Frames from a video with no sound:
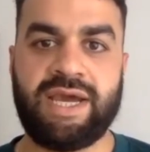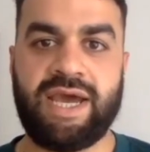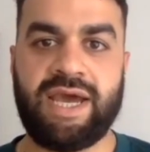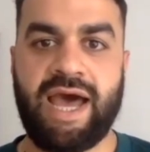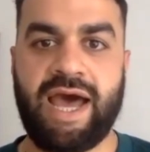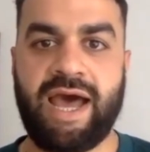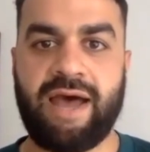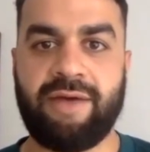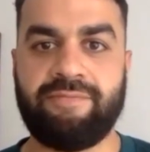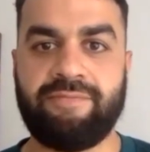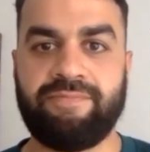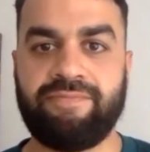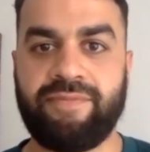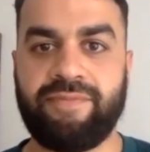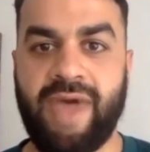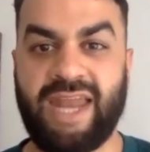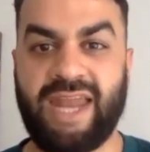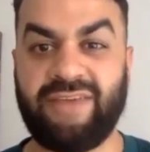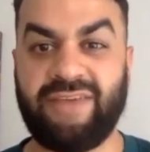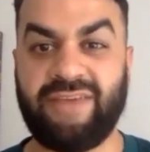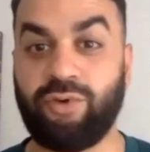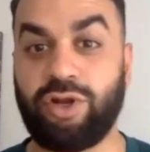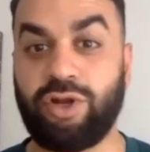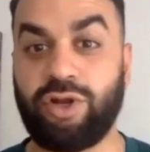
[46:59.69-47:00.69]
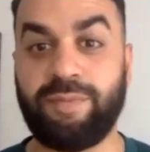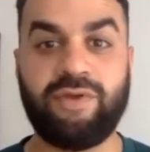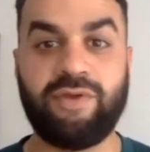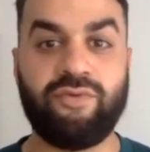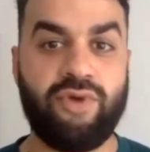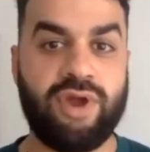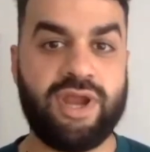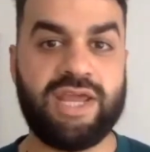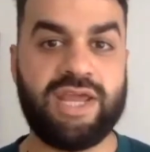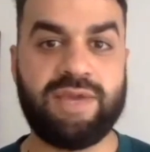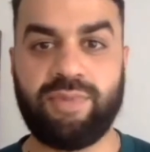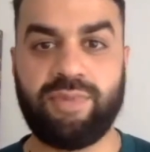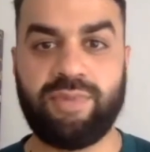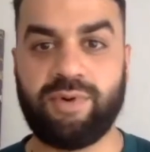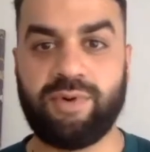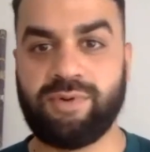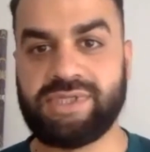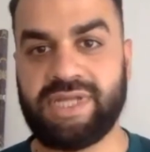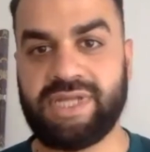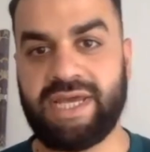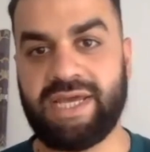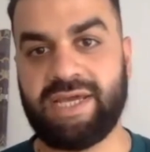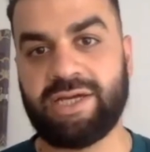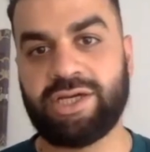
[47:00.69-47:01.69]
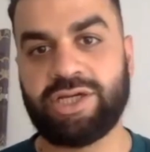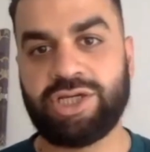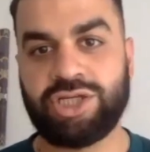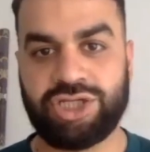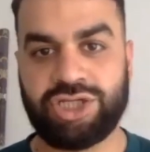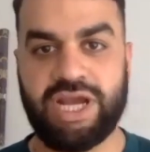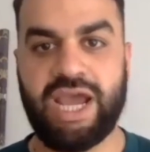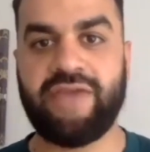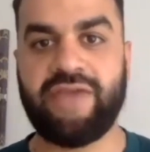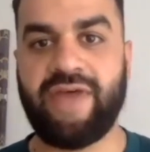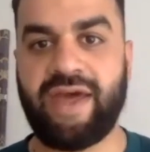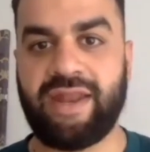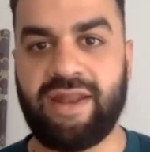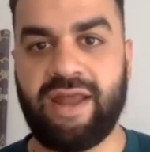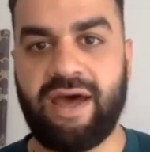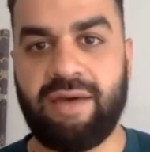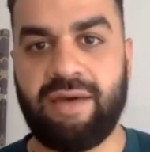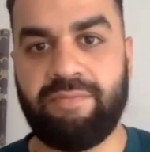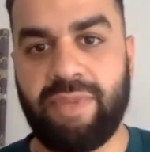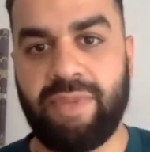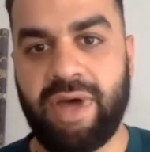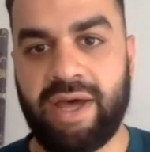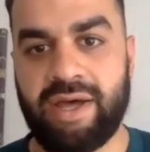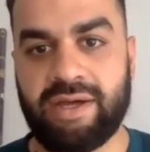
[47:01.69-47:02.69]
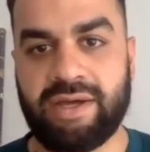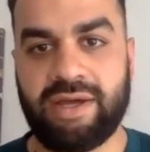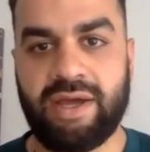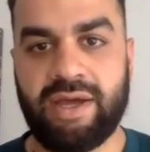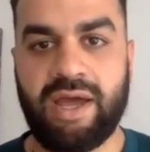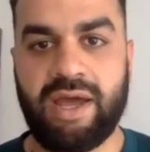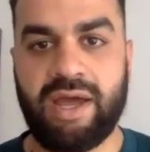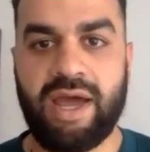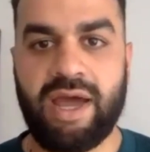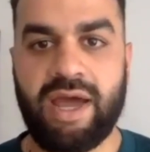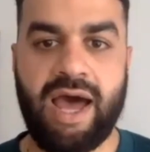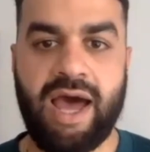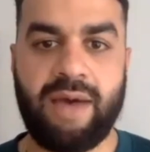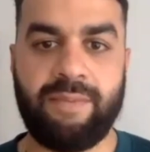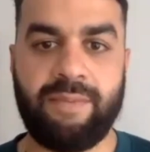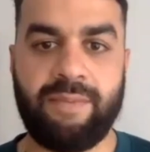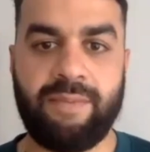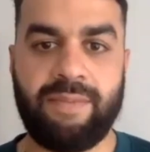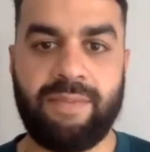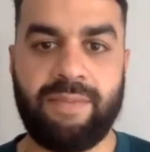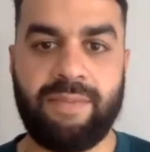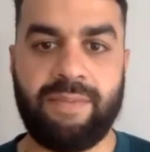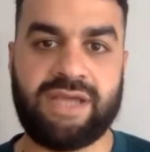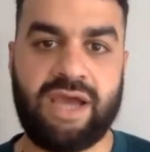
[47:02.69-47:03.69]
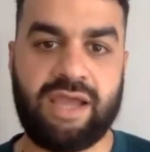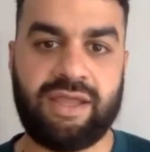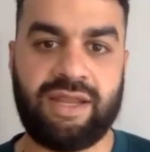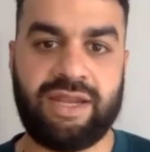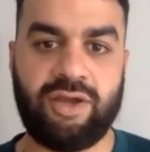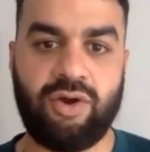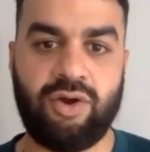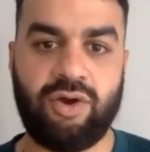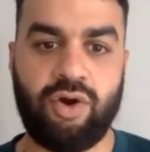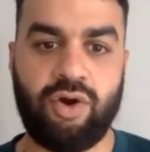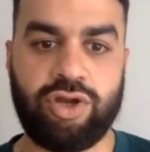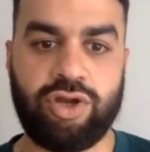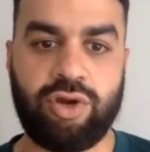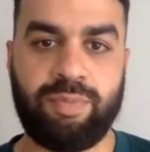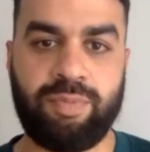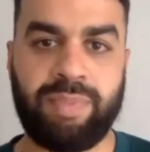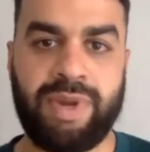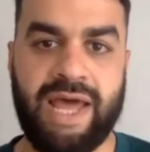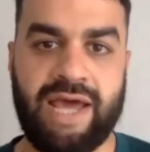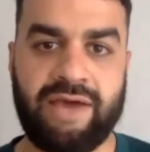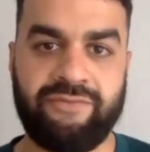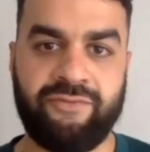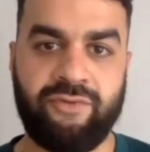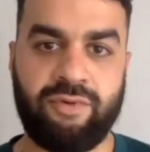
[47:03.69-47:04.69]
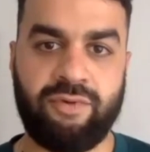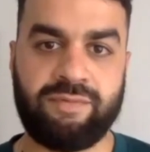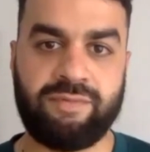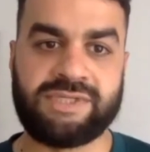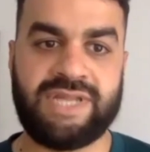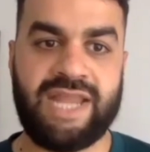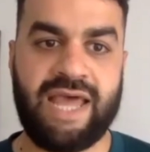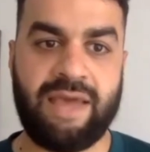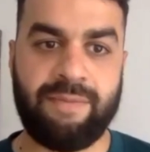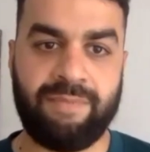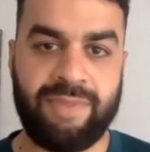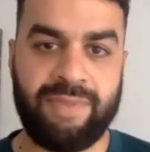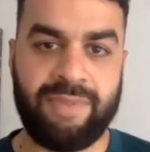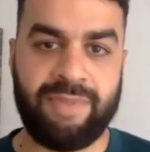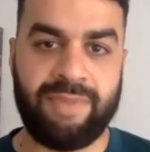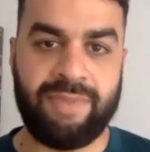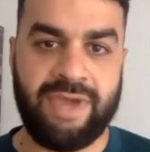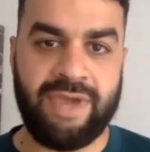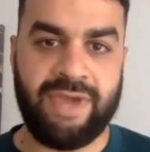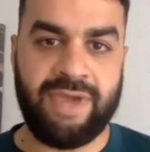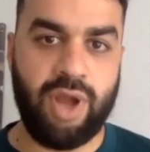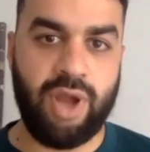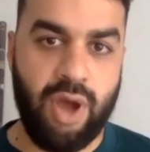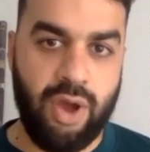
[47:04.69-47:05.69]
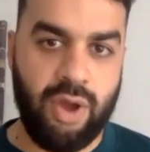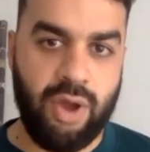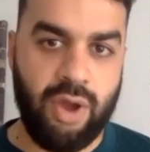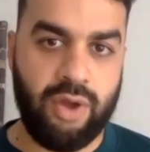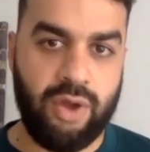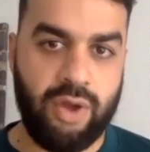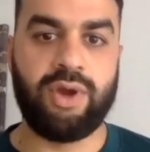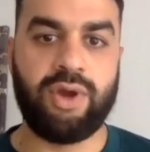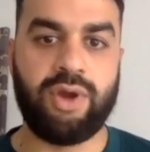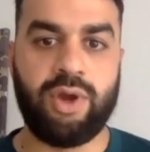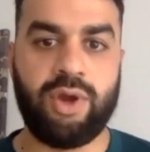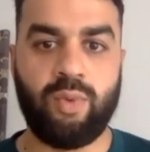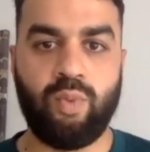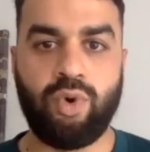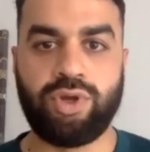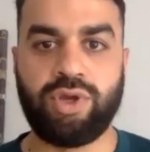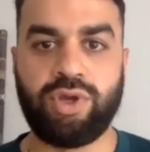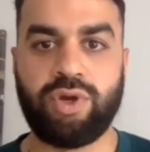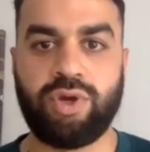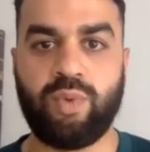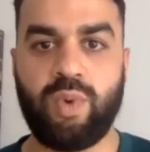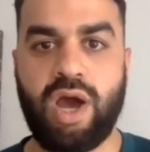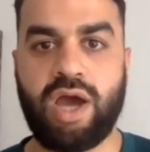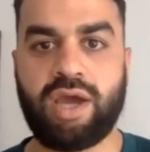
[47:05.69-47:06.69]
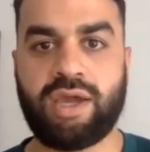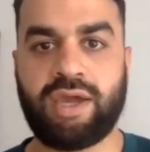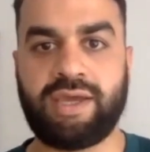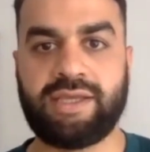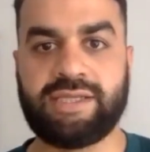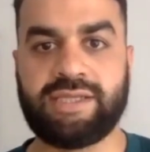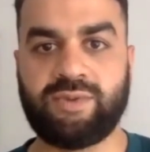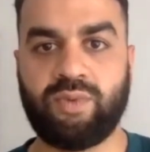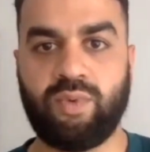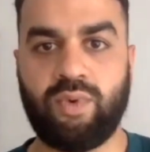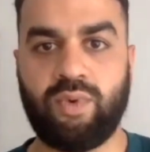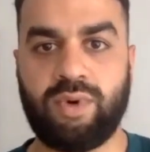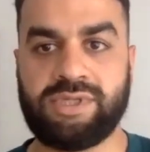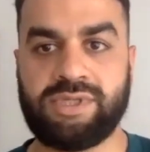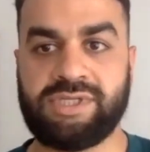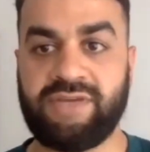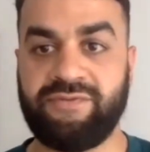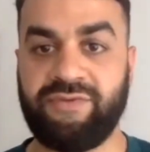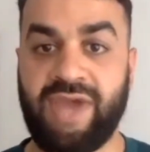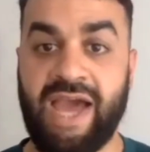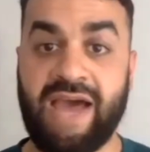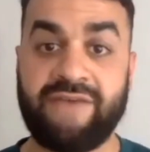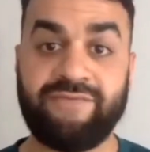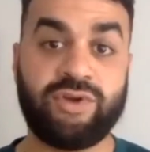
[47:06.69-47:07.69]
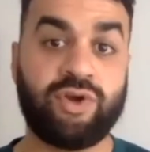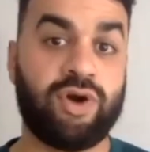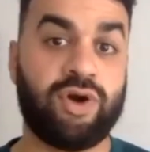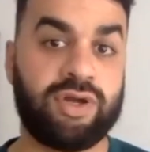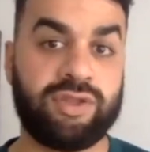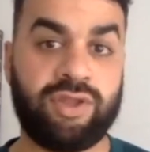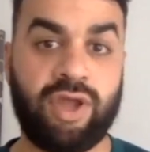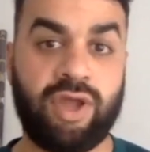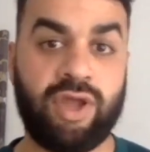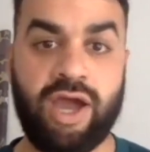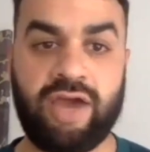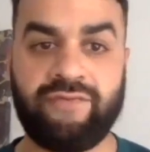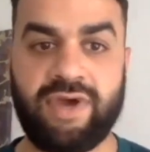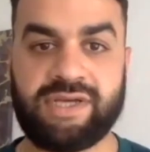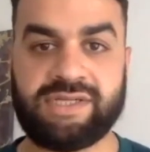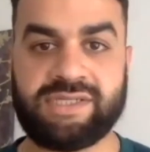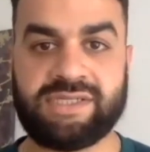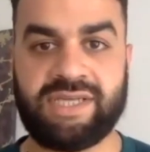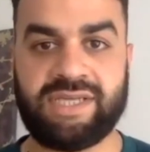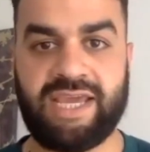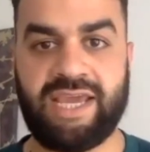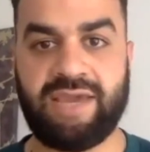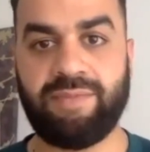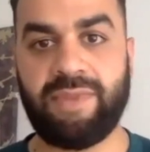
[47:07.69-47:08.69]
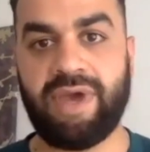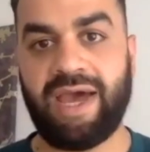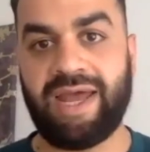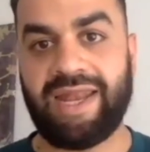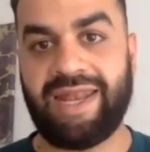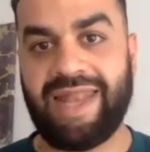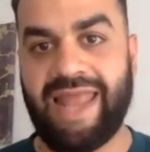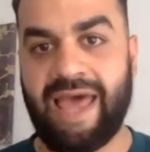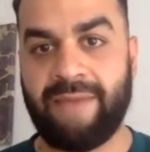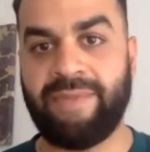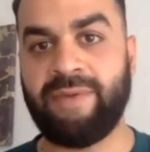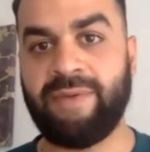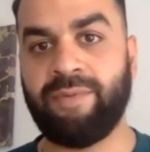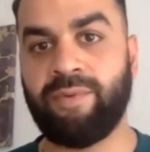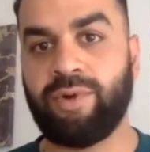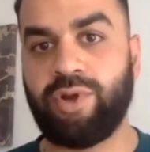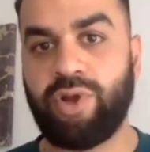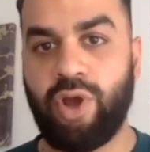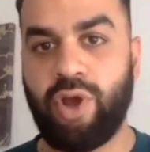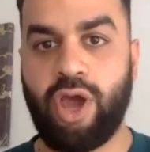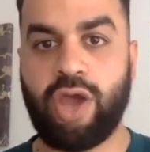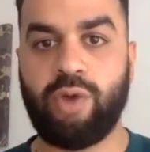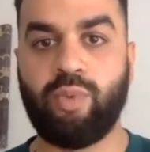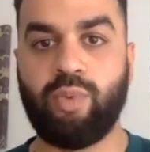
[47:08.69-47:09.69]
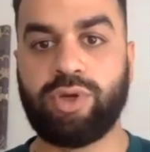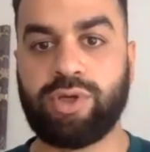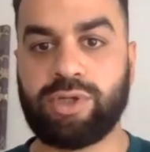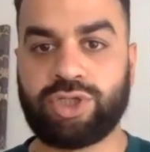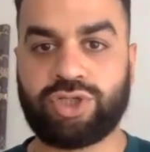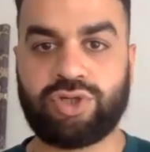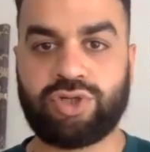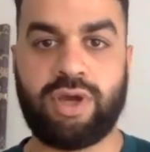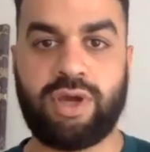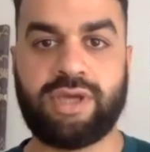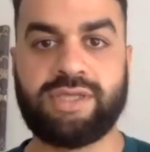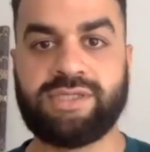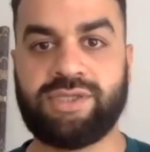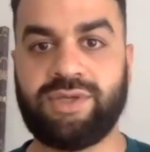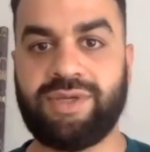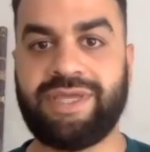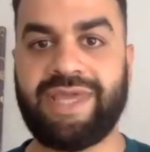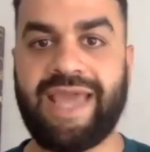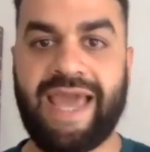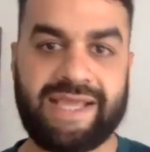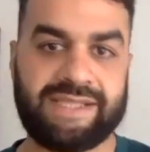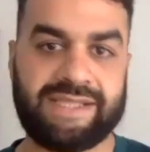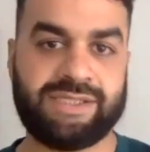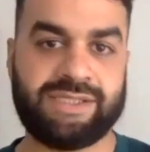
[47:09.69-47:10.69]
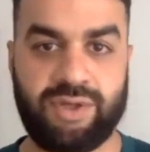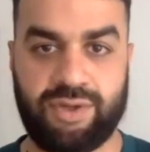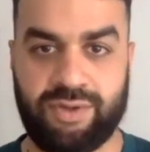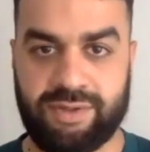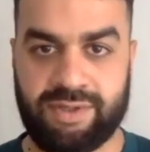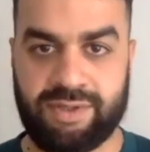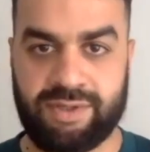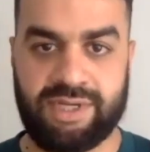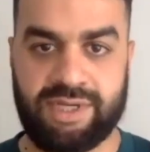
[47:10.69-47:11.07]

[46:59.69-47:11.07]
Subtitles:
And if you want to be really ballsy, share that number externally your platforms. Let people know what you're working towards. If you haven't got a diverse team, let people know what you're trying to get to.